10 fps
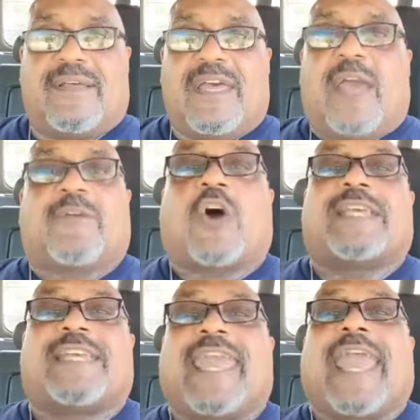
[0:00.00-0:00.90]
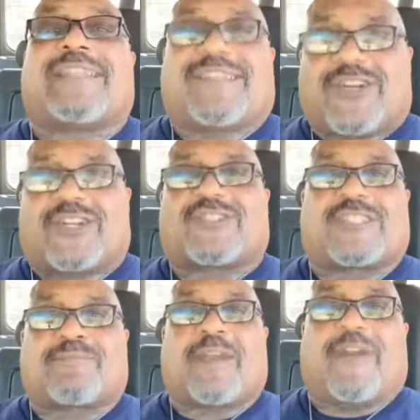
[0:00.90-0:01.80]
Because he can't touch your
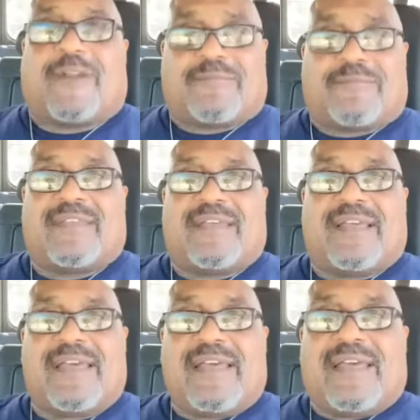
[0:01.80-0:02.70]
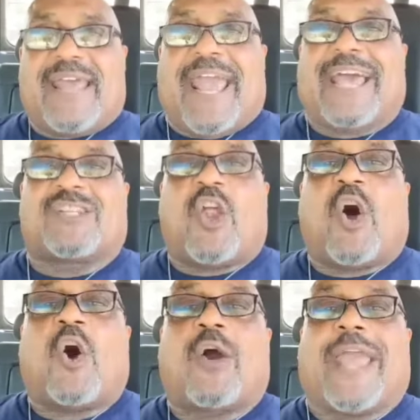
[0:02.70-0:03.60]
spirit. As
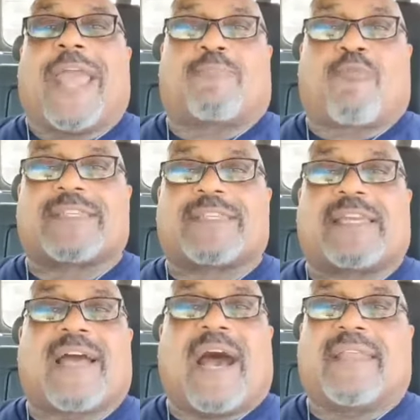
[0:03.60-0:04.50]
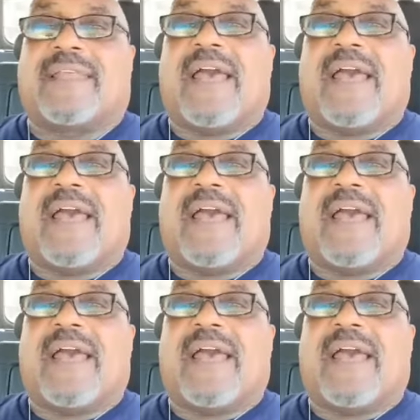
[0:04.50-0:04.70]
long as you're praising God,